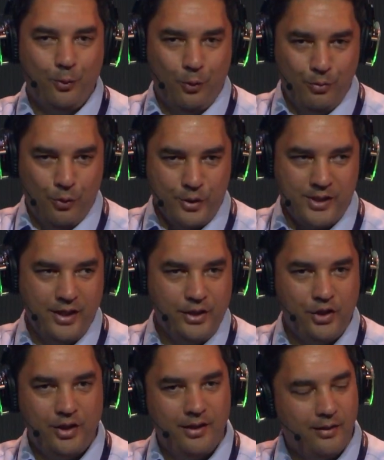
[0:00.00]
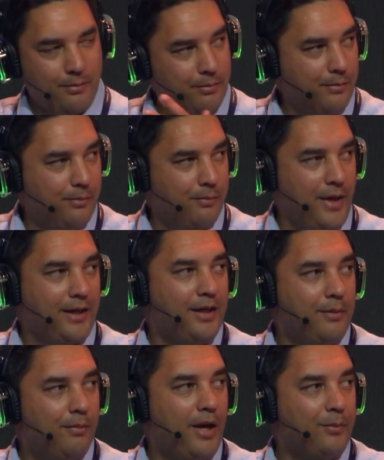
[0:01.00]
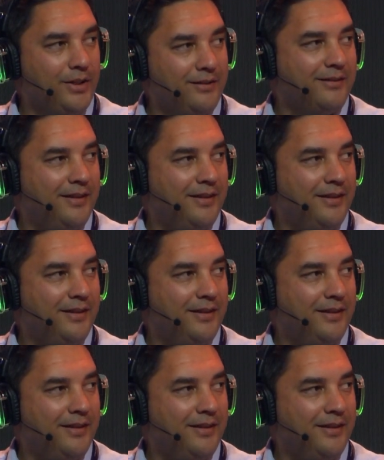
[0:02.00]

call more surgery and back-end plumbing.